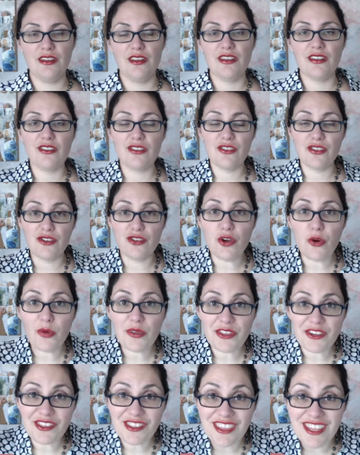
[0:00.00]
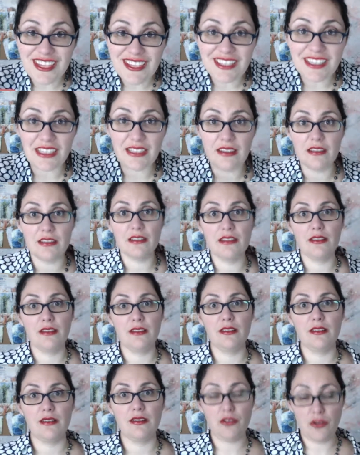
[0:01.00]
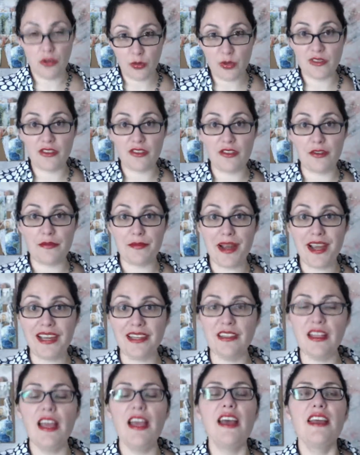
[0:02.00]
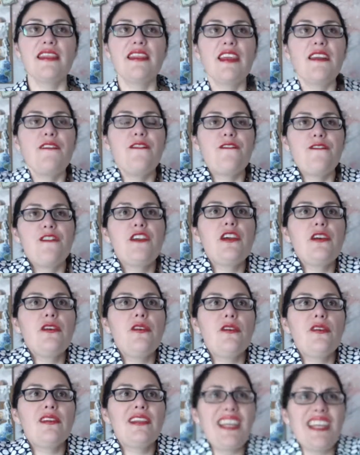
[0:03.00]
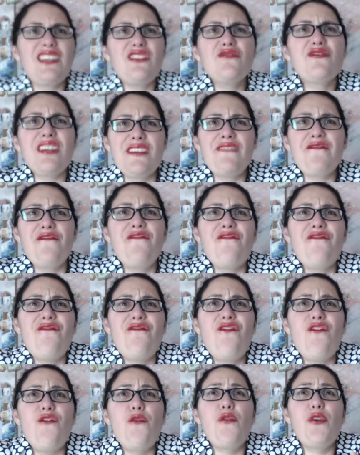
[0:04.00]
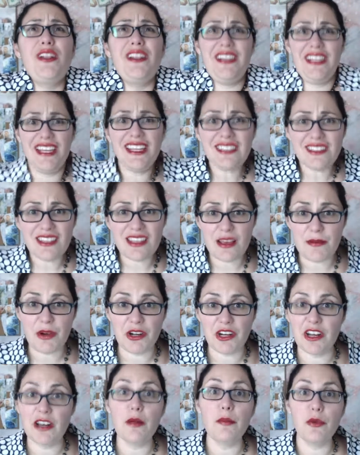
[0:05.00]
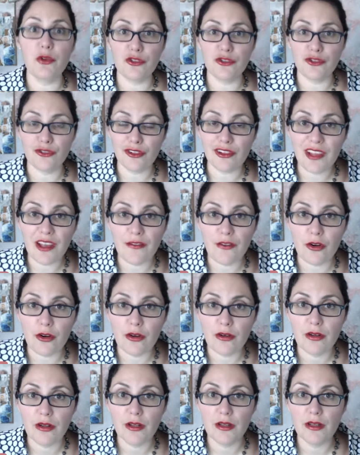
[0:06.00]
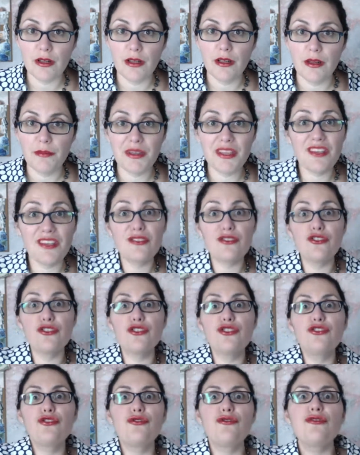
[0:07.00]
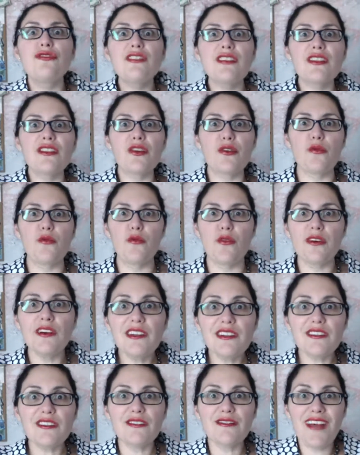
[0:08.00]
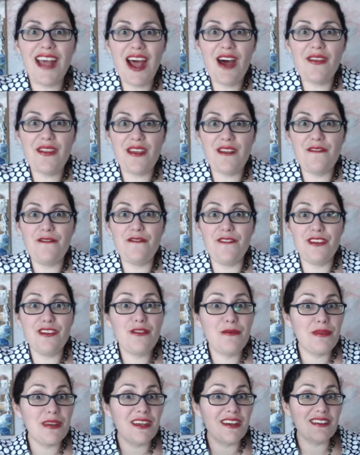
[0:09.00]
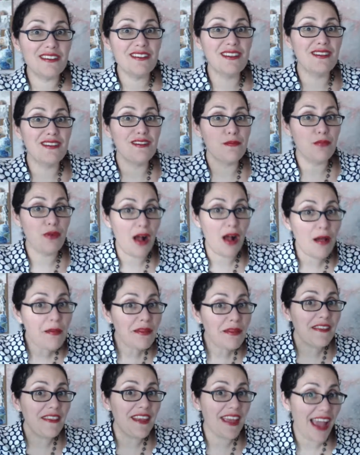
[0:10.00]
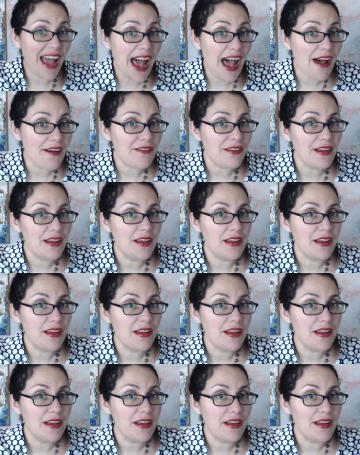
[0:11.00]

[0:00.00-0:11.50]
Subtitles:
Because you know what they're thinking. You know what's on their mind. They feel like you can relate to them on an emotional level because you're using their words of how they feel because of this problem that they have.